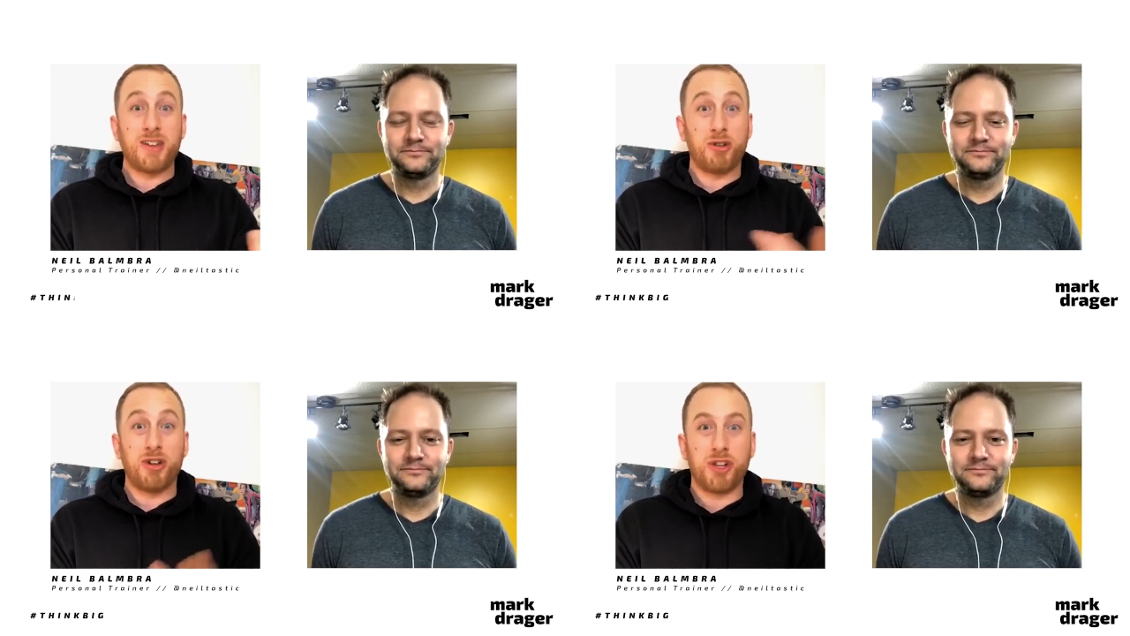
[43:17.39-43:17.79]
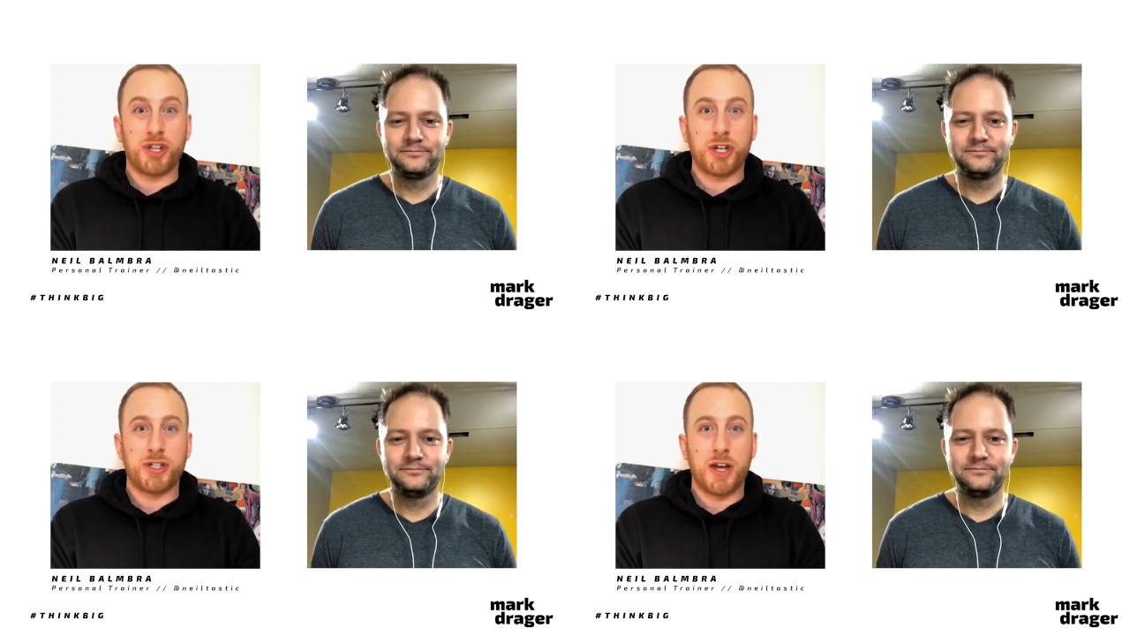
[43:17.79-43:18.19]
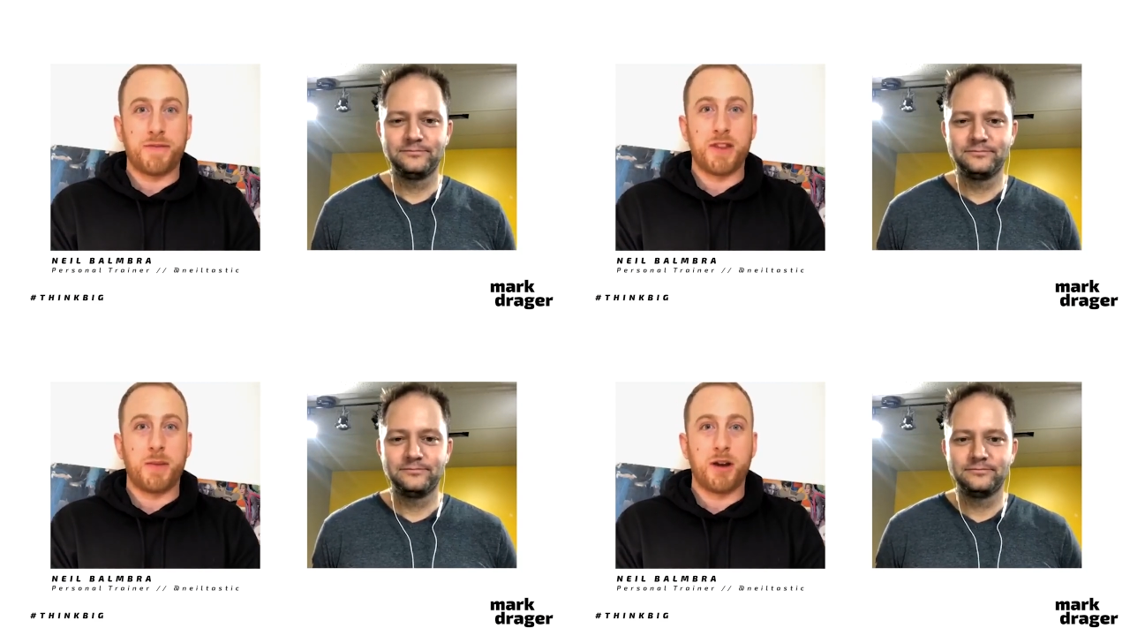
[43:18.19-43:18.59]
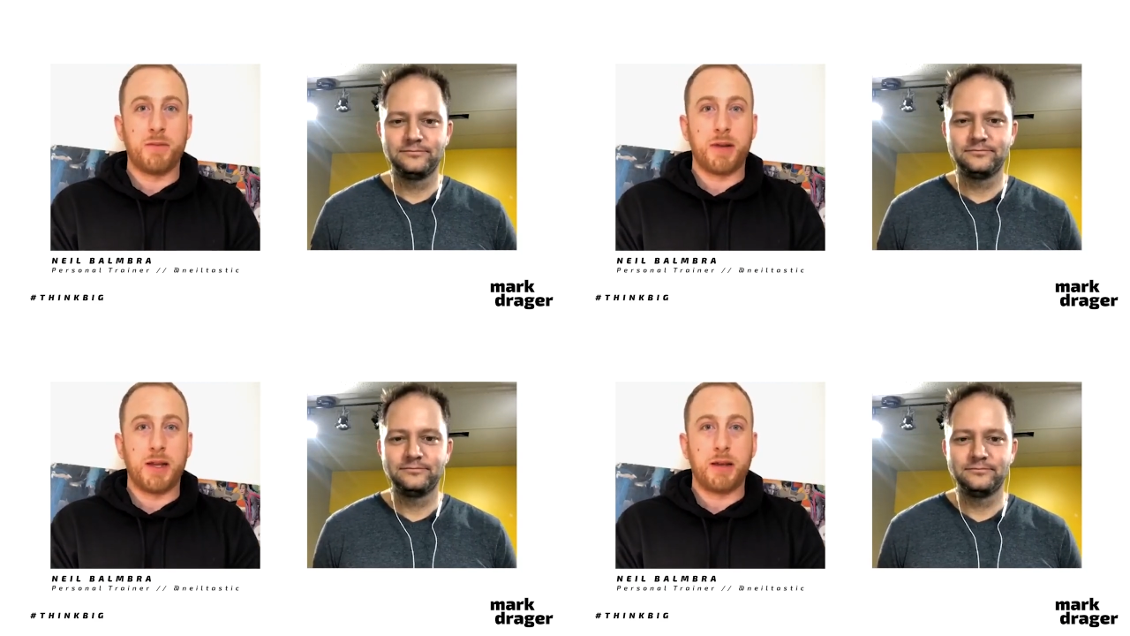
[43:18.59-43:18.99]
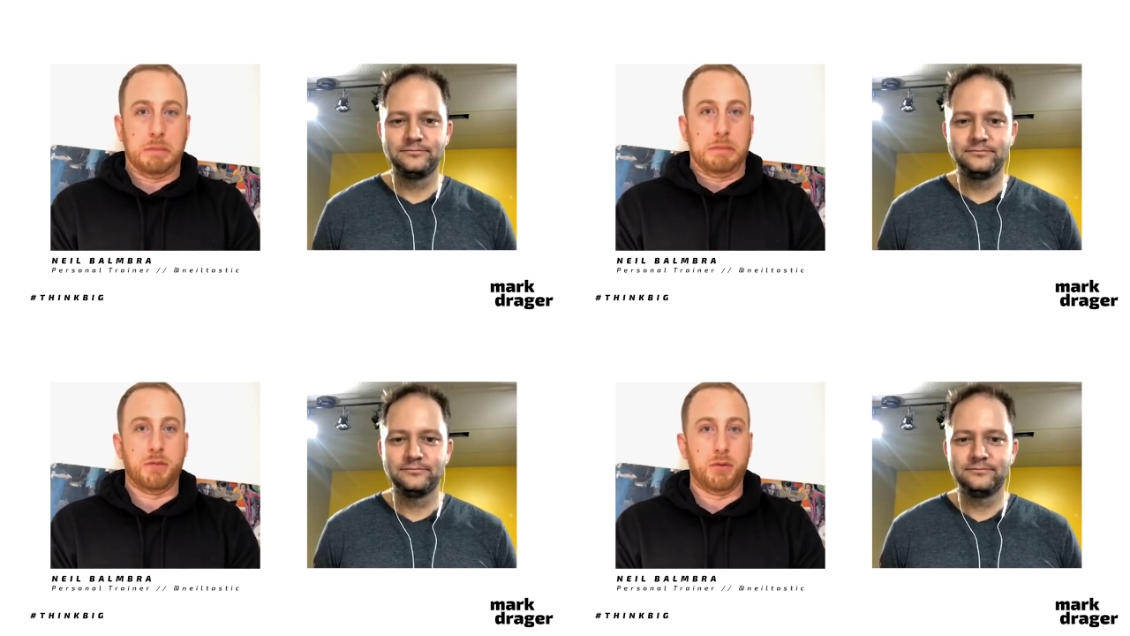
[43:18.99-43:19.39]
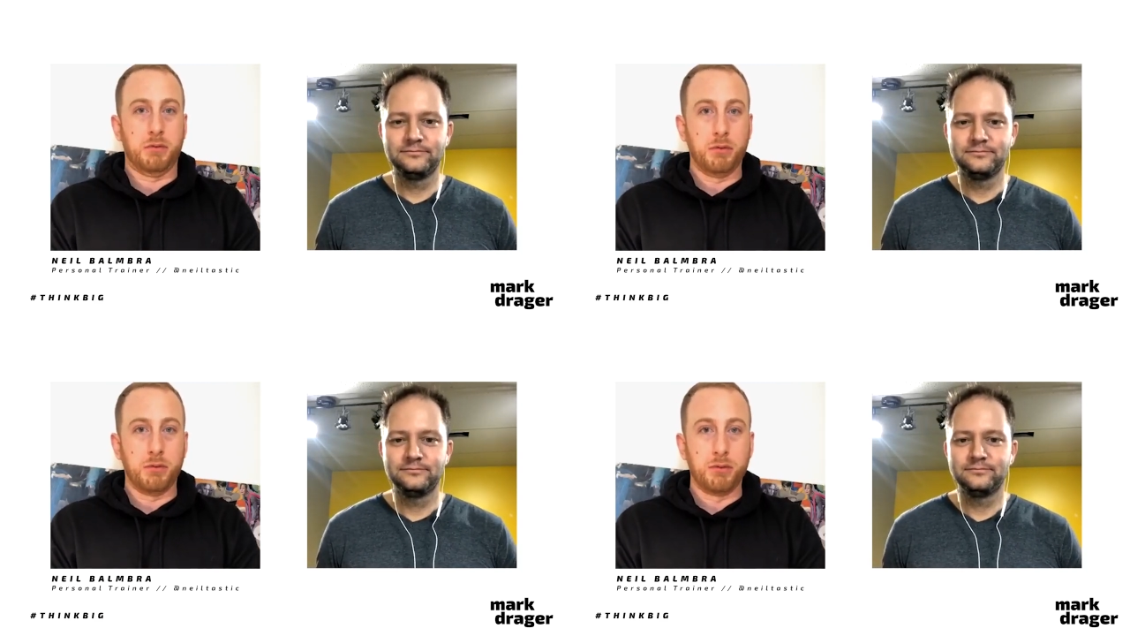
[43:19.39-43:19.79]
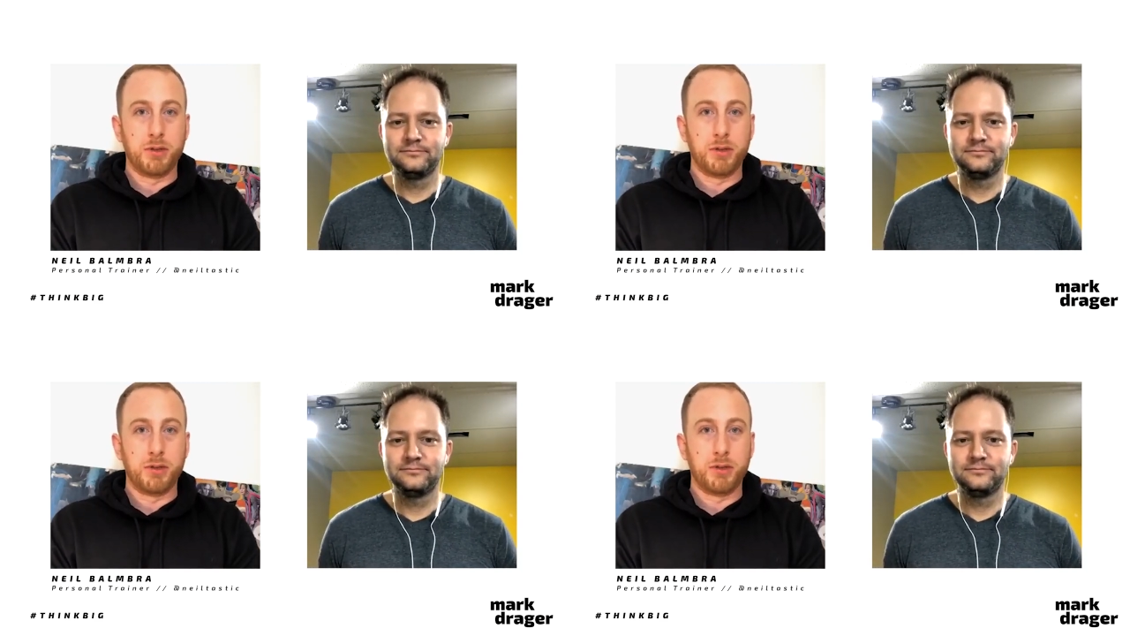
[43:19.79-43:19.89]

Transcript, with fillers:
Speaker 1: you can look at yourself in the mirror and be like, ooh,